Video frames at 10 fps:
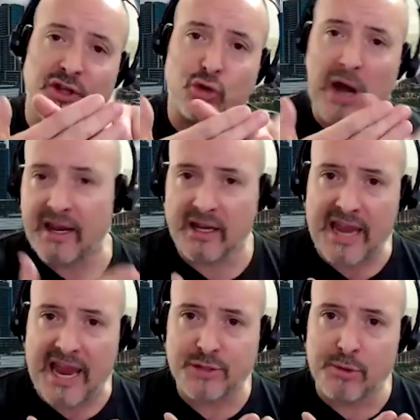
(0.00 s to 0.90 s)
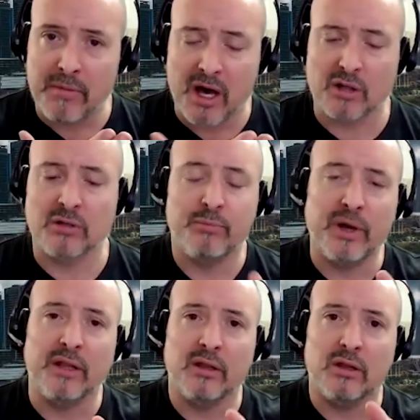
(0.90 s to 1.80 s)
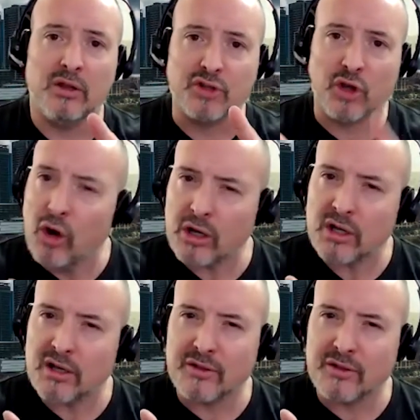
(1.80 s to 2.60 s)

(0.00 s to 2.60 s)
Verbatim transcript: the Dragon engagement model, but there's a hook,